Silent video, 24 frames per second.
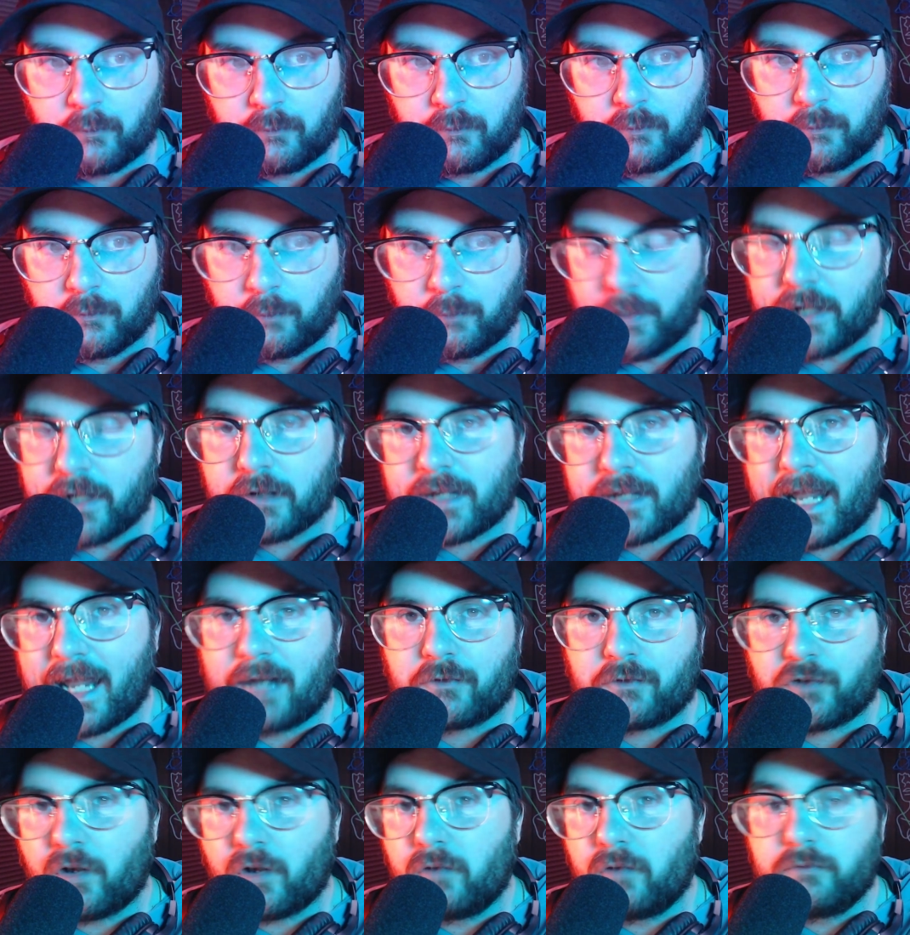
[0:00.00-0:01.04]
Player
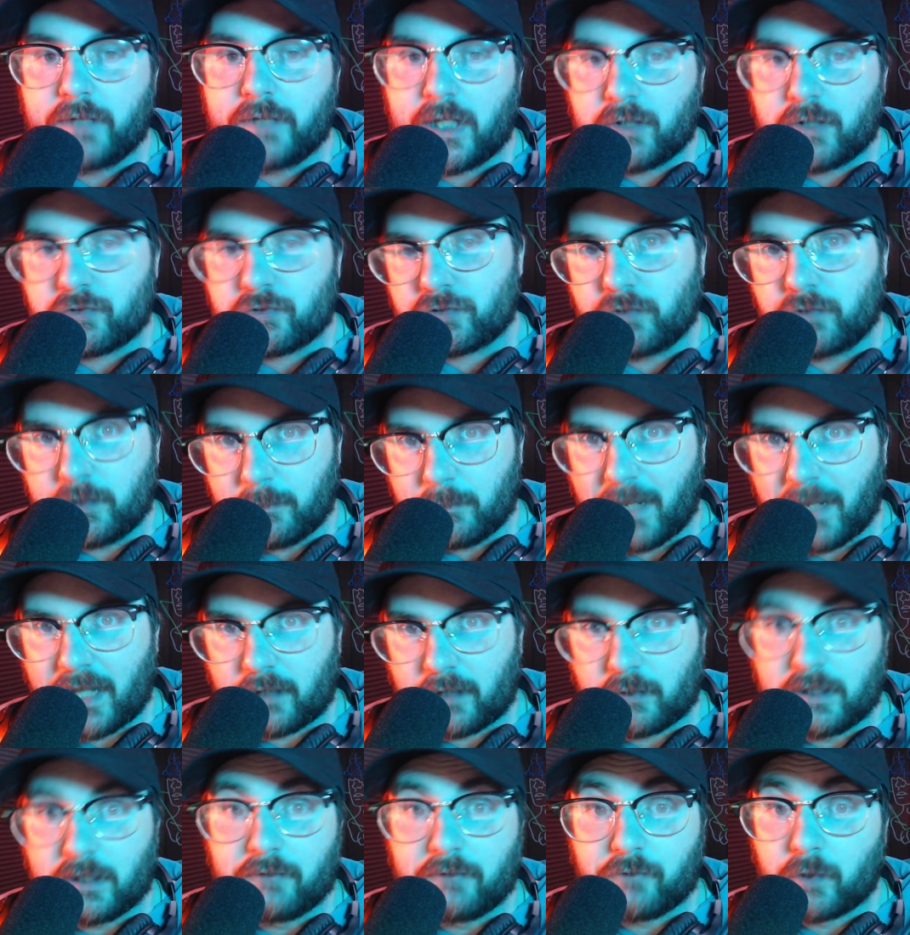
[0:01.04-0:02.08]
counts only truly
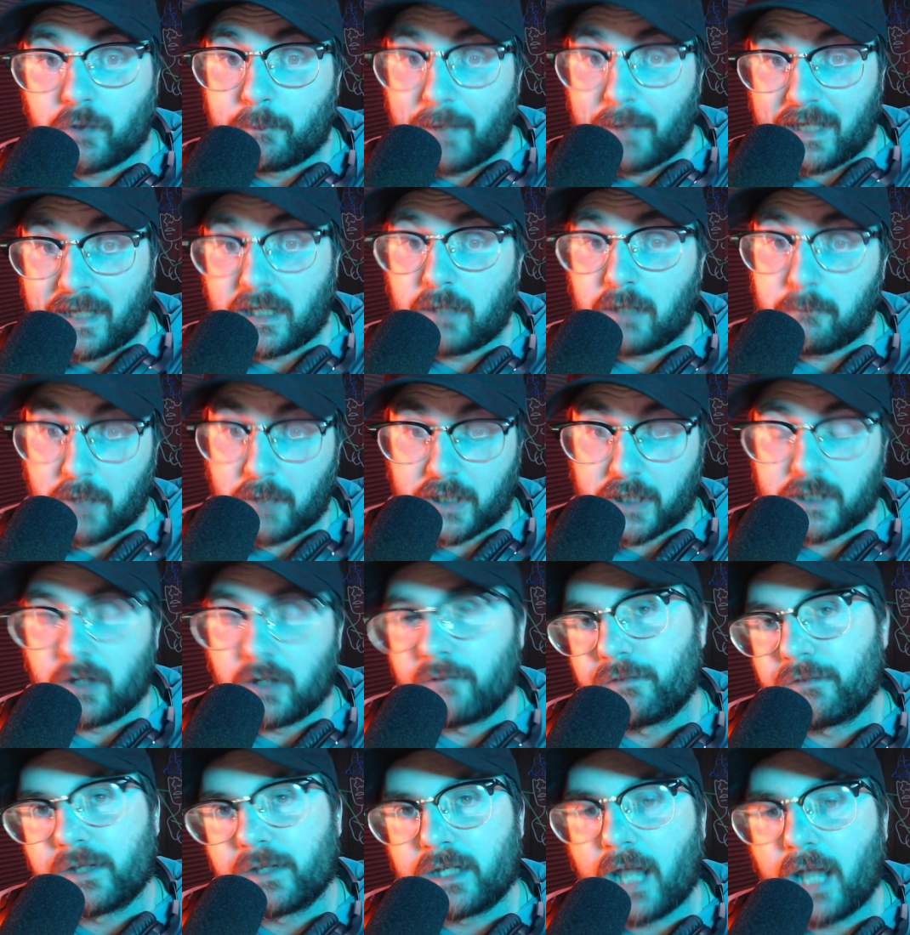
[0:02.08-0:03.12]
matter if you're making money
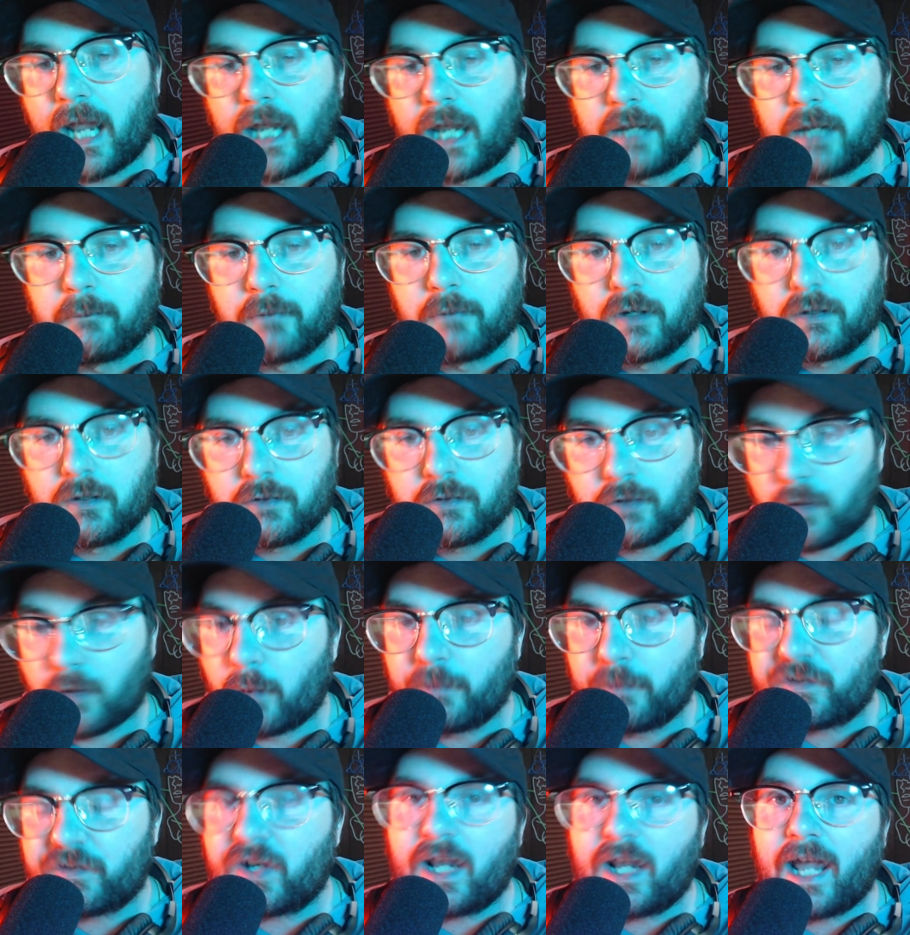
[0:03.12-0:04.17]
off the game. You're
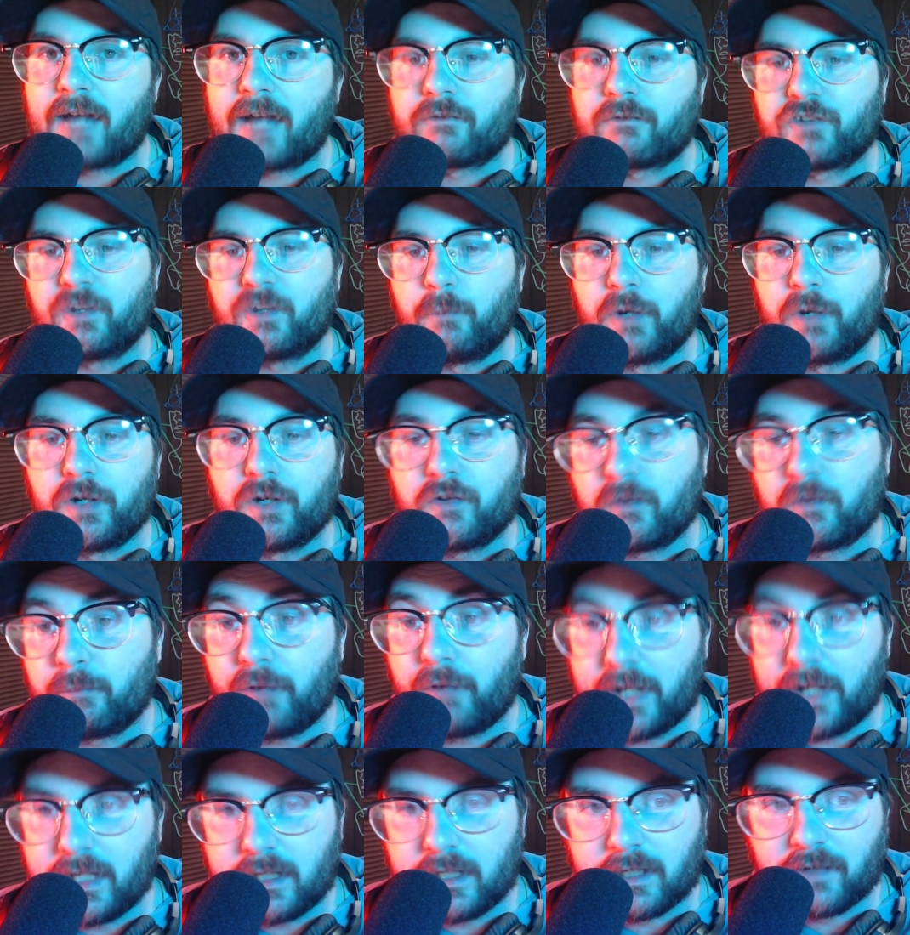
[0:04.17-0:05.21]
always going to have someone to
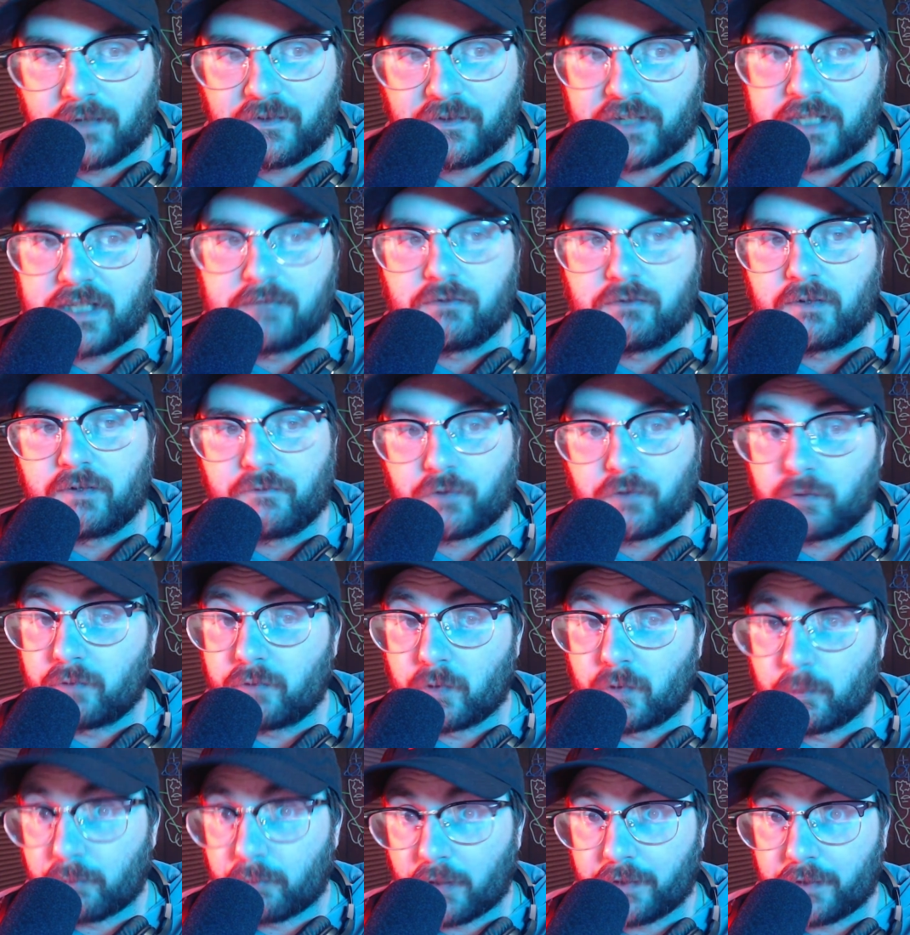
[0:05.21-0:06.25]
play against, even if your
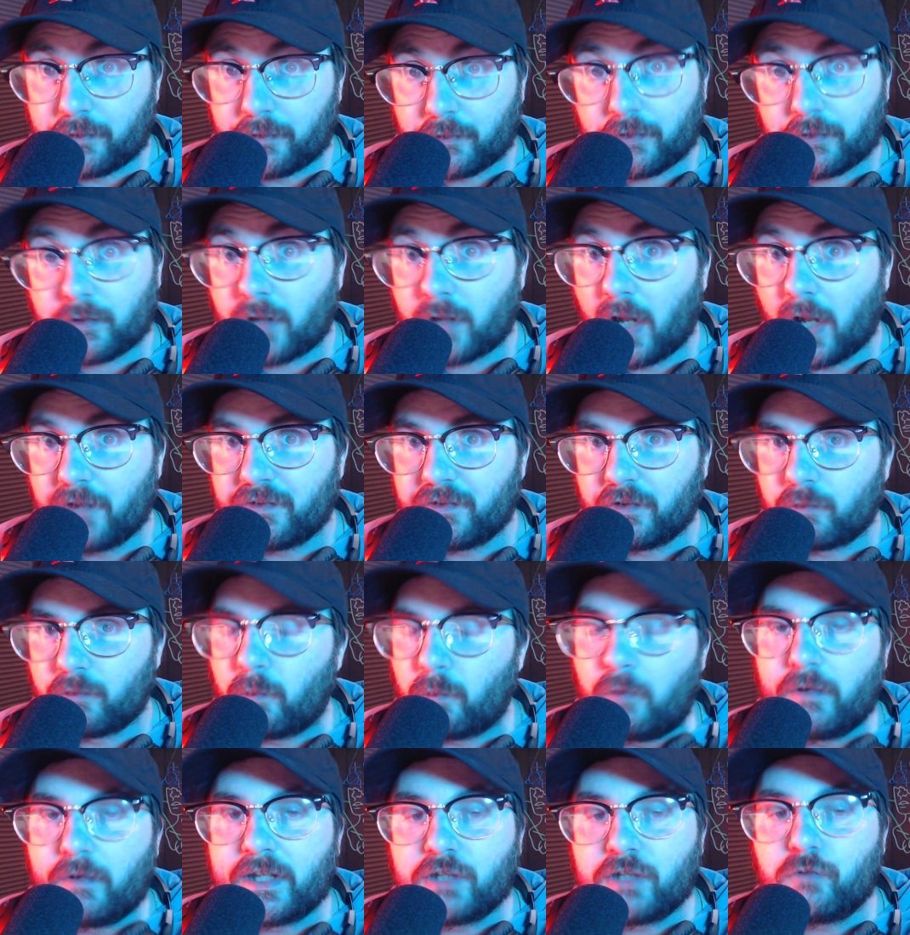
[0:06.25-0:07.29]
little brothers or cousins
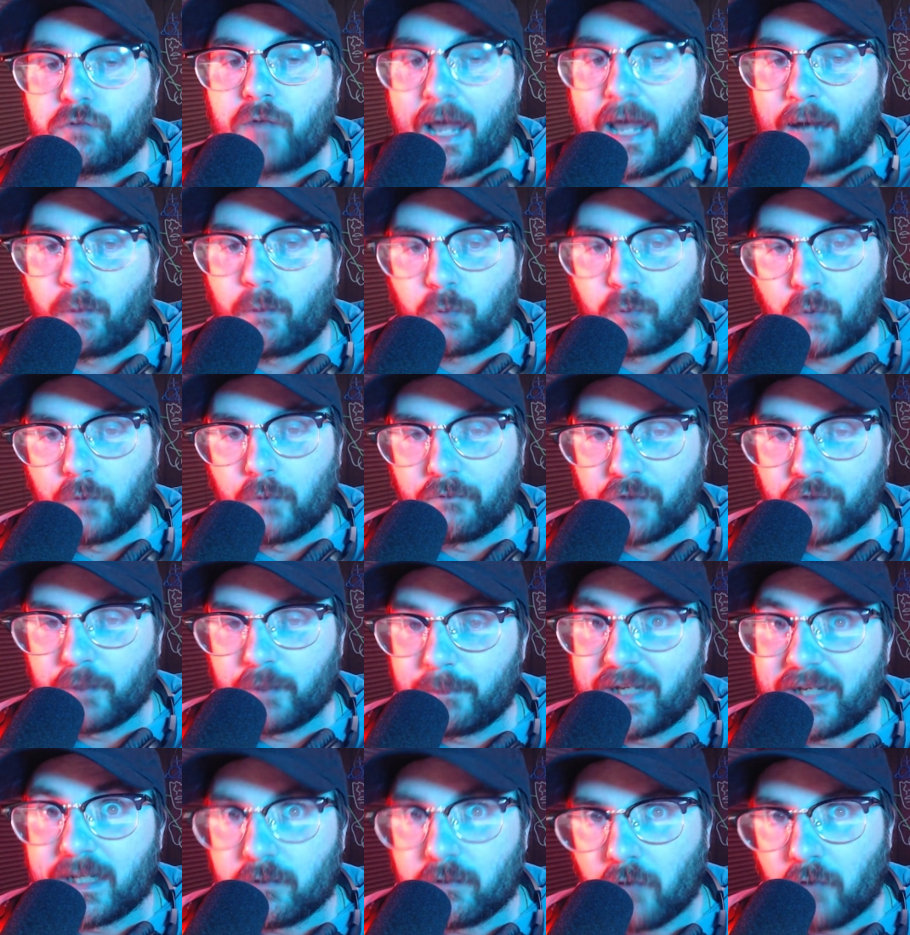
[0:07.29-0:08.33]
won't let you tower over
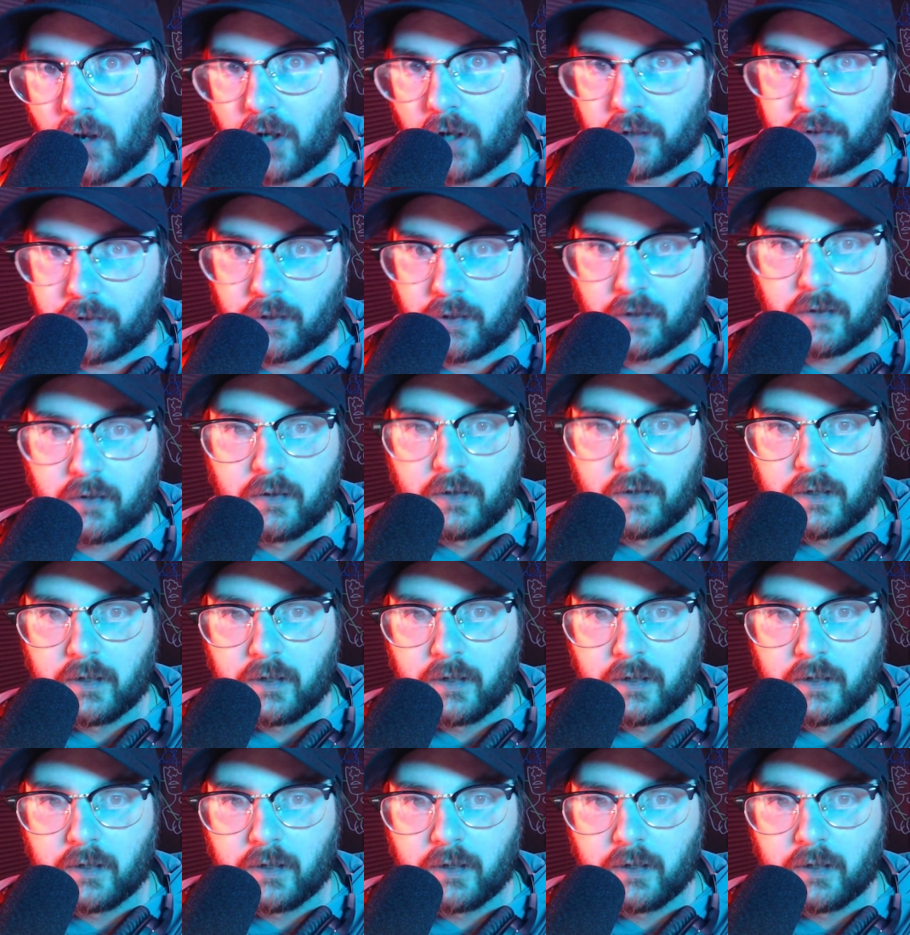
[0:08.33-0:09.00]
them any longer.